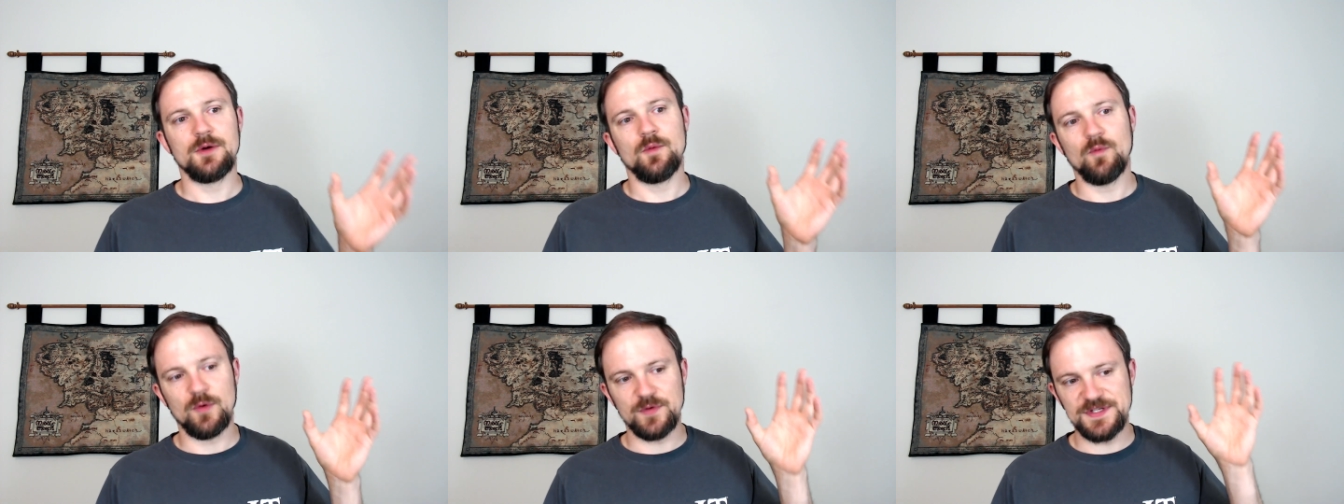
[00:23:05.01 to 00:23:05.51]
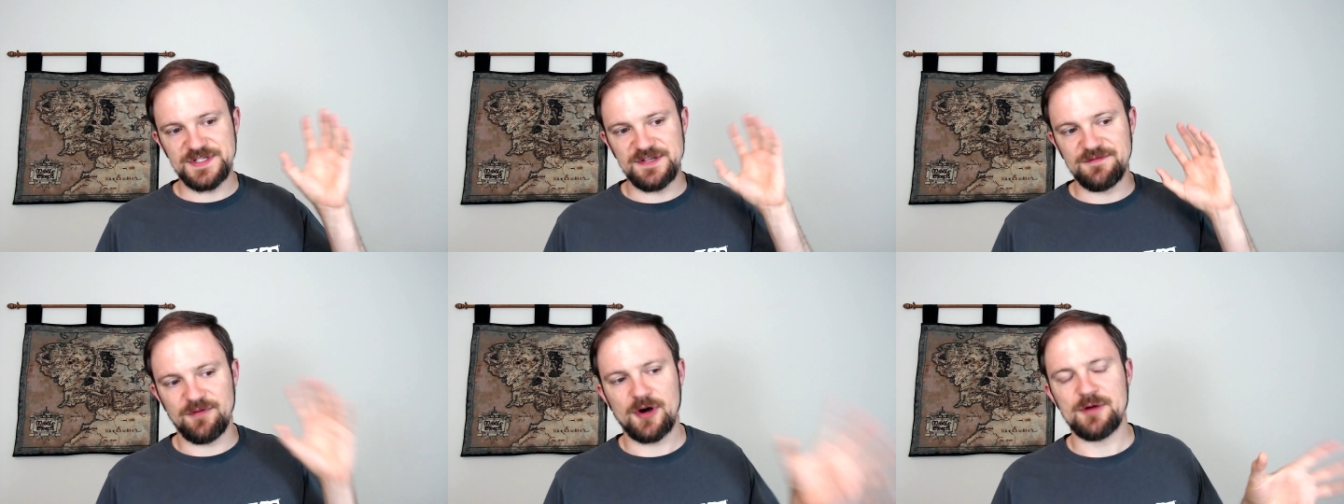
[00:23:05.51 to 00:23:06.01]
what we see
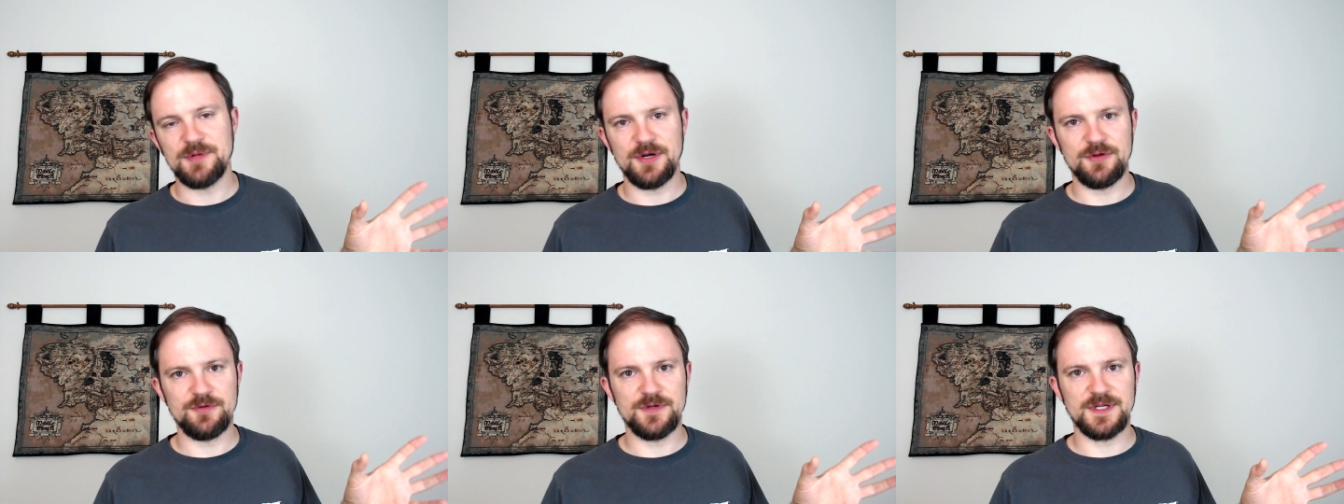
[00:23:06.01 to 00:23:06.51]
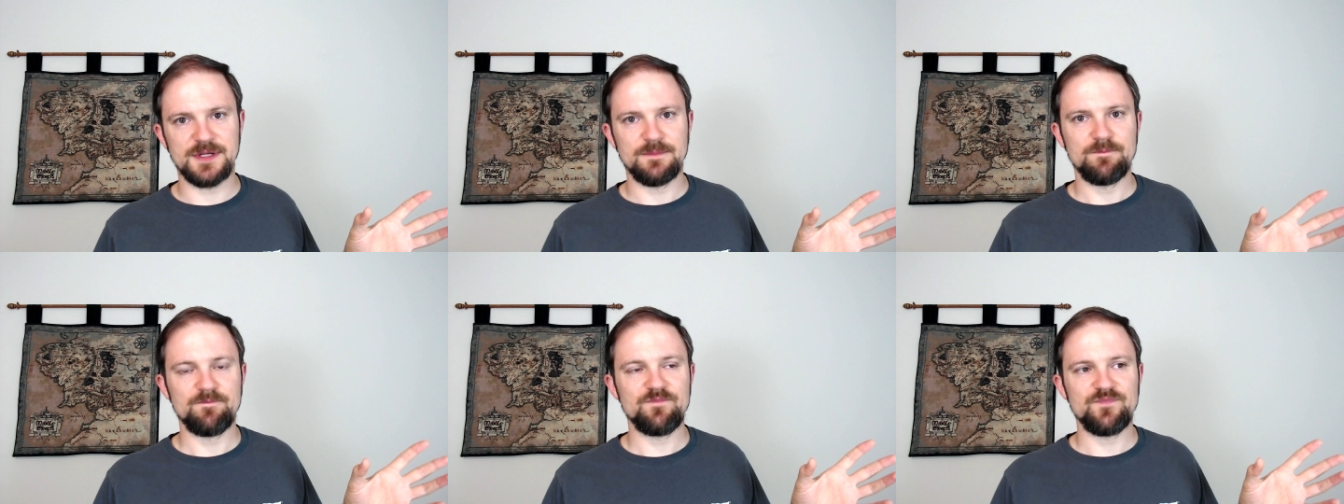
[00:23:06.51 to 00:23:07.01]
Faramir doing
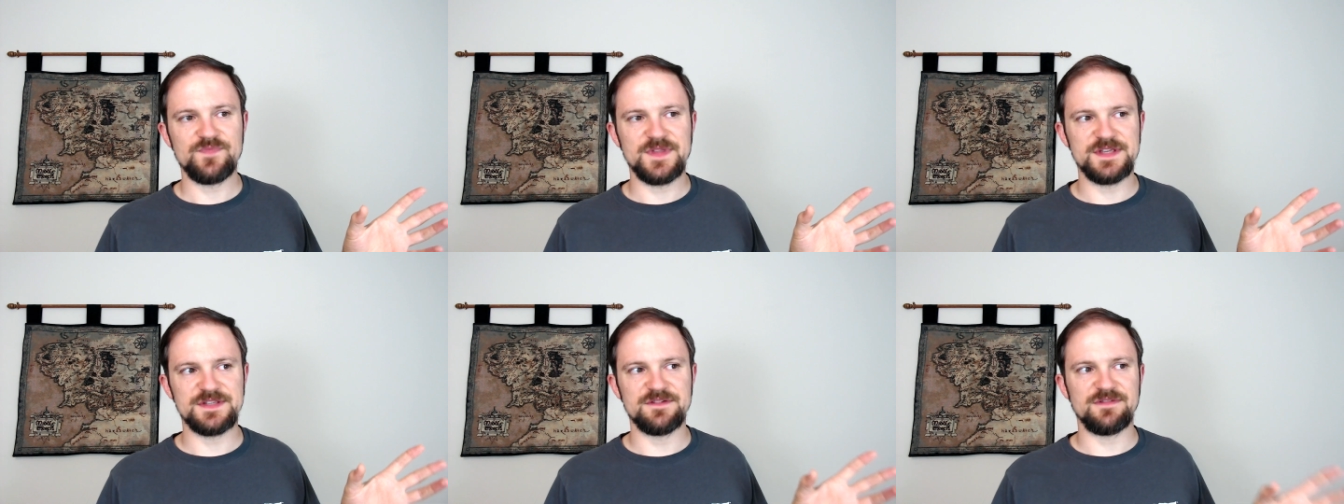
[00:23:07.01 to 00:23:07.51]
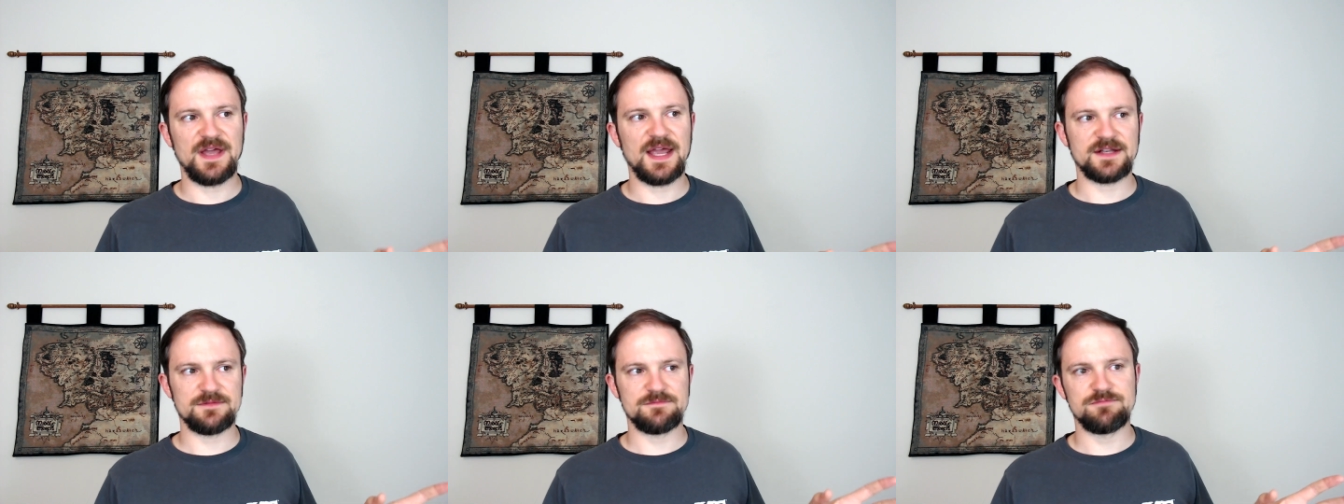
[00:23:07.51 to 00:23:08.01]
is in
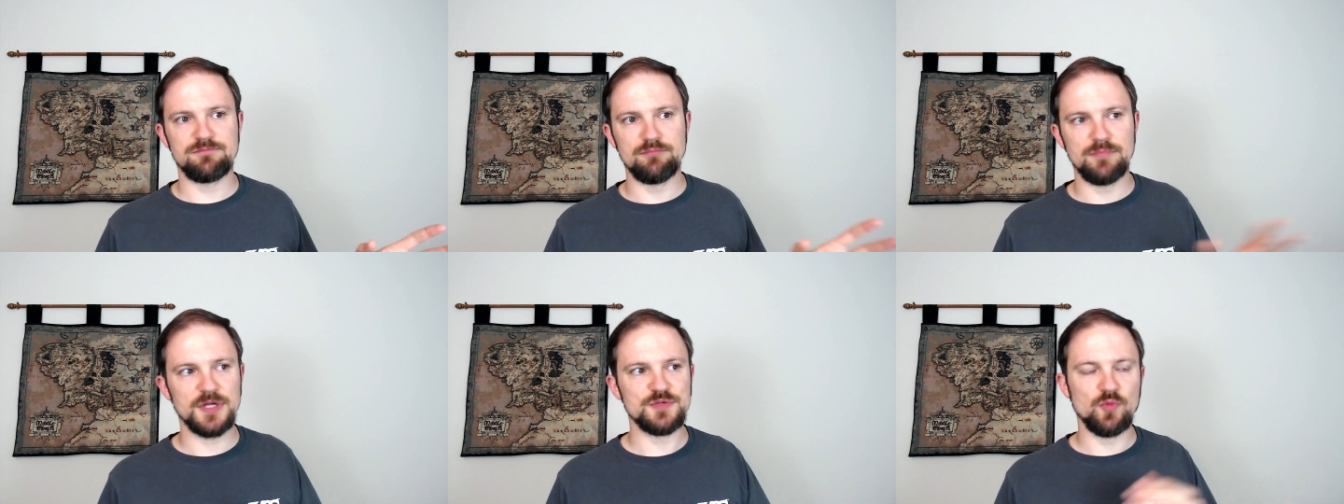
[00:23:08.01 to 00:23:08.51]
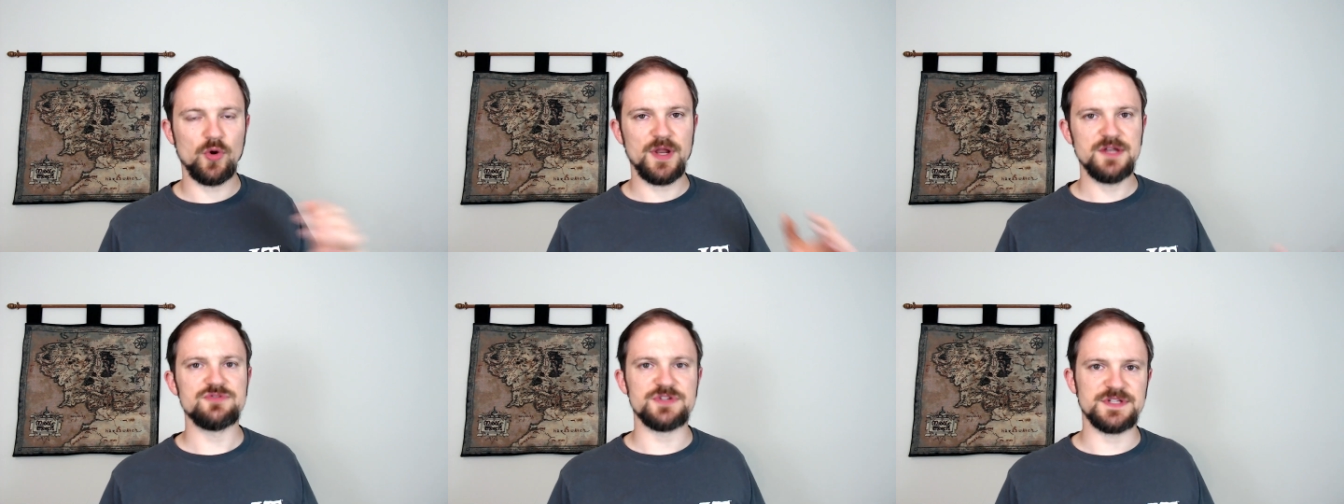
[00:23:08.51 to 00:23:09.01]
fact much more
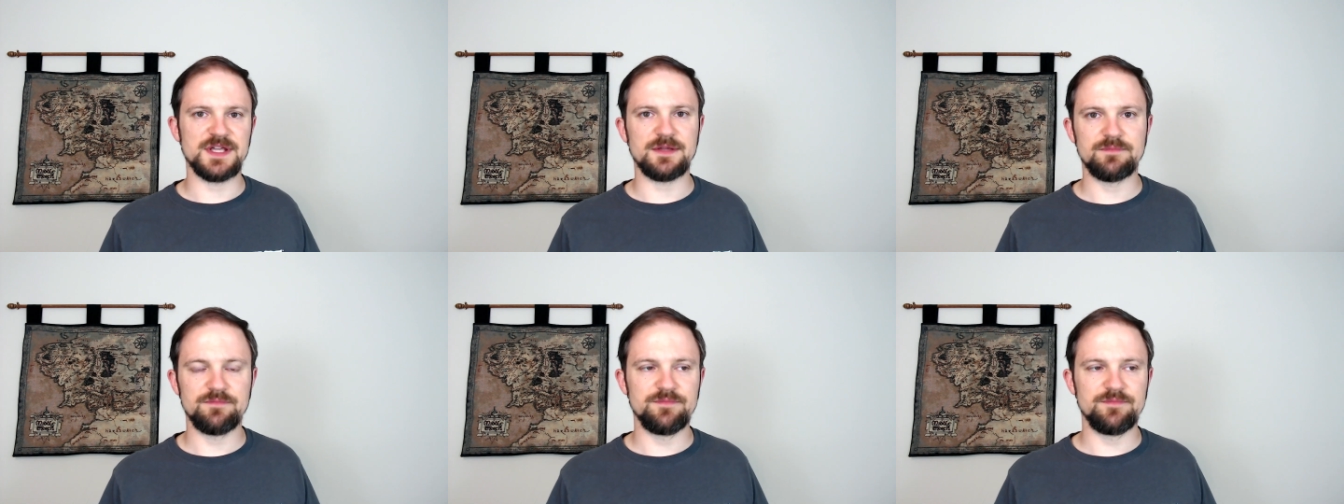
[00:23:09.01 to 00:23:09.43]
interesting